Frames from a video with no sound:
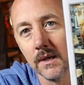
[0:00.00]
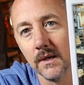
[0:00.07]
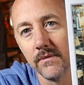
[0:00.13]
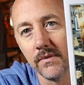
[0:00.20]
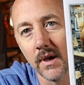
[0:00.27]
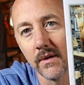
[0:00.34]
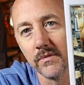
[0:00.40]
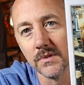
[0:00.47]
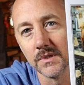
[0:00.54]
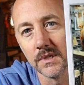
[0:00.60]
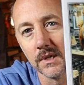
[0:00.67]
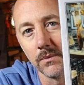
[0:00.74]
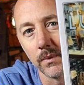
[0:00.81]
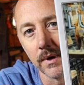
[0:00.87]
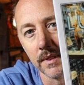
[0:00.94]
If you haven't
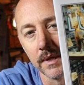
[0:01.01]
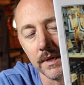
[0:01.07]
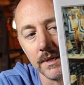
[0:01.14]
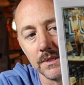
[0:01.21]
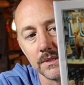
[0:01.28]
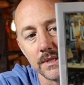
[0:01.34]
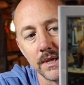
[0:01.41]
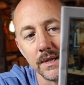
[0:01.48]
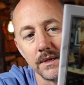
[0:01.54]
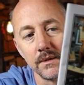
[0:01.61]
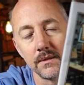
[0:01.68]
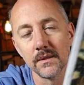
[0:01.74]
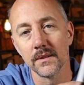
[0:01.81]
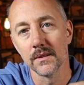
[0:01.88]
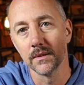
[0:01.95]
seen one of these, then
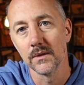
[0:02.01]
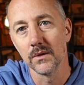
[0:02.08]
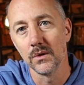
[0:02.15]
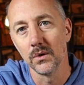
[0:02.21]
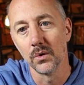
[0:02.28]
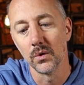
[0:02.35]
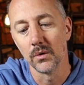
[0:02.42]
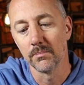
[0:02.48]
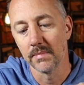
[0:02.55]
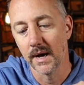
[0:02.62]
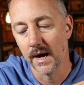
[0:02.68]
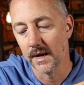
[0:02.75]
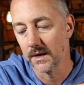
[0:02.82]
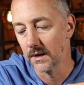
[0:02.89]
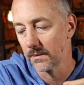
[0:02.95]
your
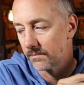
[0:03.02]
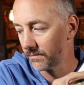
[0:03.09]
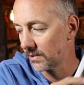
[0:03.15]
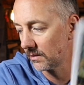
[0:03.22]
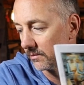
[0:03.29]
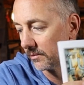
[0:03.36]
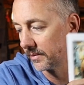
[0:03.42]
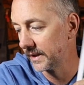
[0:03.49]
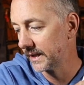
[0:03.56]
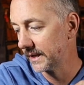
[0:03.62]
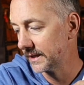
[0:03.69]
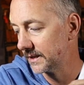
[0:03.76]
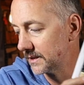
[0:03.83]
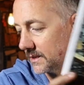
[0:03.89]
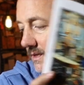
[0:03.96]
partner
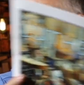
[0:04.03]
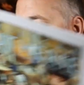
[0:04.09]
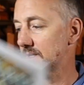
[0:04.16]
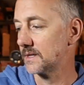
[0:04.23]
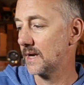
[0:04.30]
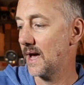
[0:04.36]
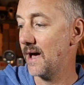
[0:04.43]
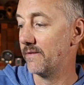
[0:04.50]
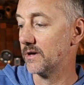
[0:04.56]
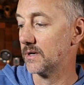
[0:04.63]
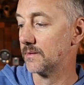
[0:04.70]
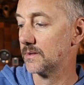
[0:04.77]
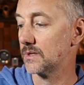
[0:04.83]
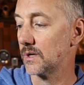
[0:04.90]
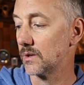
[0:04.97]
probably doesn't have
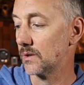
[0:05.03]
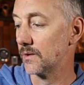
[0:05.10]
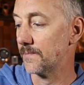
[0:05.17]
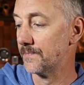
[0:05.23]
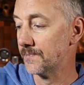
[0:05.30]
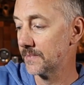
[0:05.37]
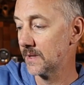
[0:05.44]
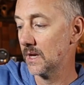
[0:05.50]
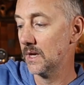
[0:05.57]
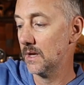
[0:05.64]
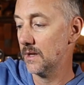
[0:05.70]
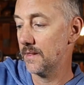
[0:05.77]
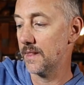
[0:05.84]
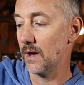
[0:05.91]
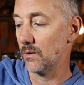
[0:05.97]
it, so
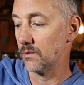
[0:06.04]
that